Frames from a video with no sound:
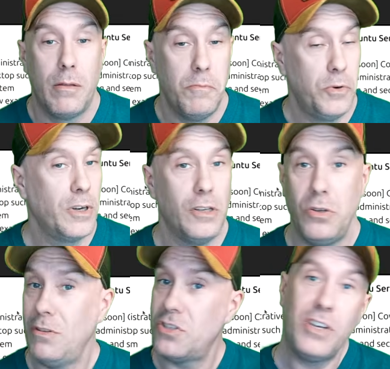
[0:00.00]
we're going to
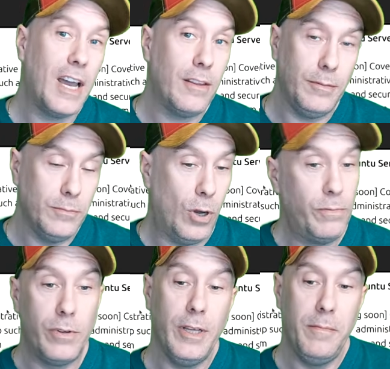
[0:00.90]
do this together,
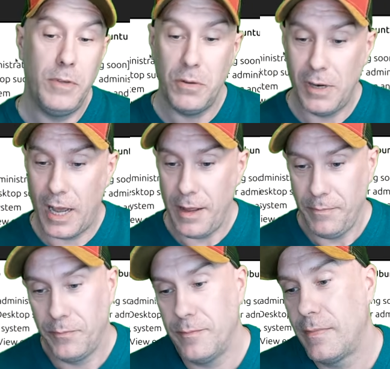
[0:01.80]
hopefully, you and I,
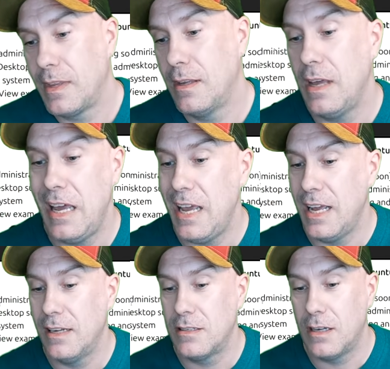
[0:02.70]

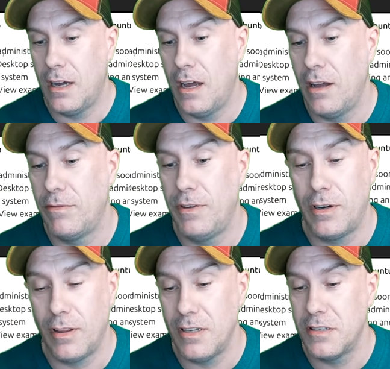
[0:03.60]
and
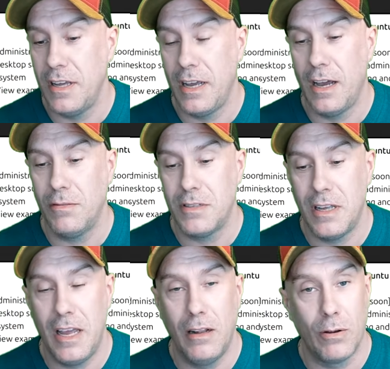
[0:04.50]
figure this thing out
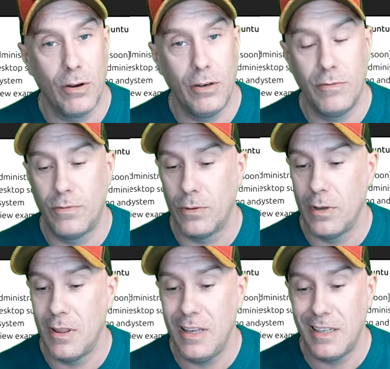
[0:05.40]
and learn for
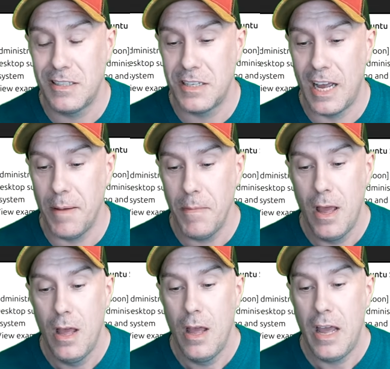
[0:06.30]
the exam.
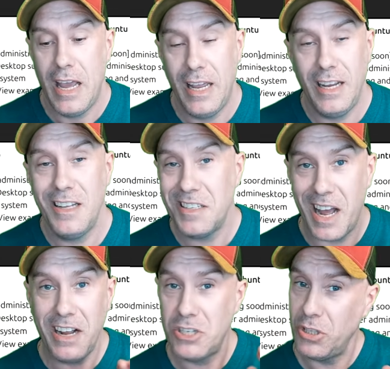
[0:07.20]
It is
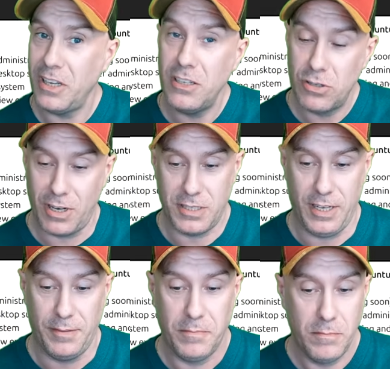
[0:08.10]
actually
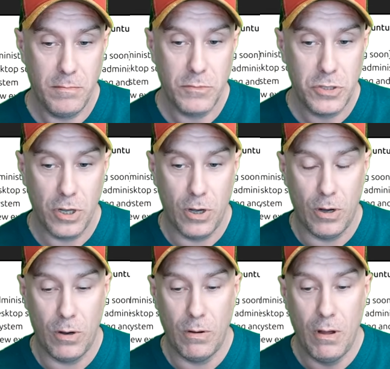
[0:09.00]
interesting.
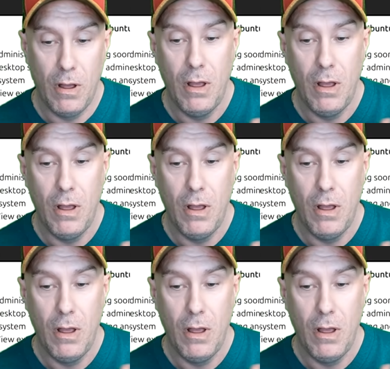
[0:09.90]
So